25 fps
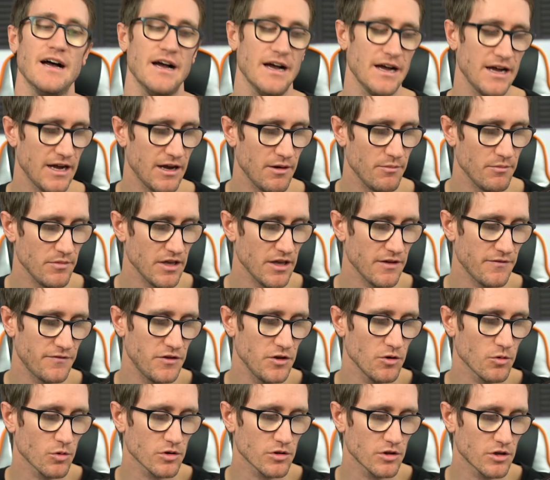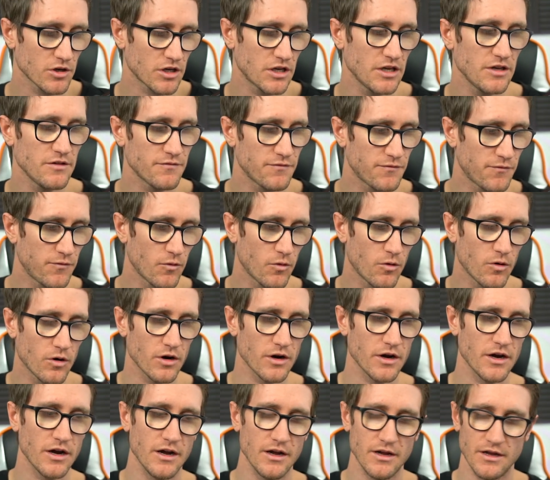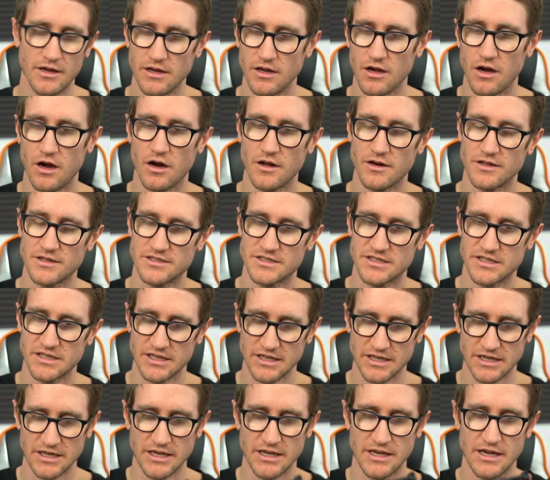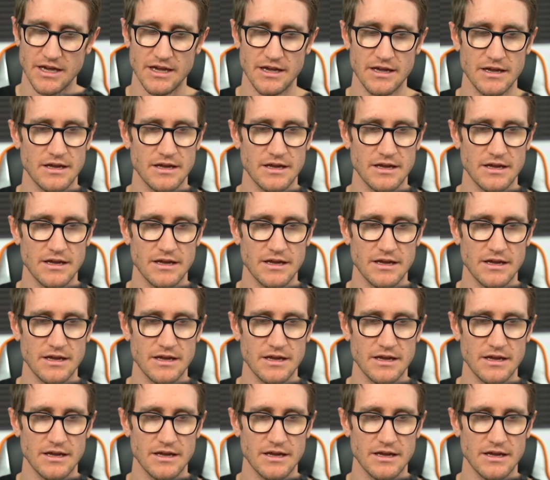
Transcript: Um, if you're looking for, honestly,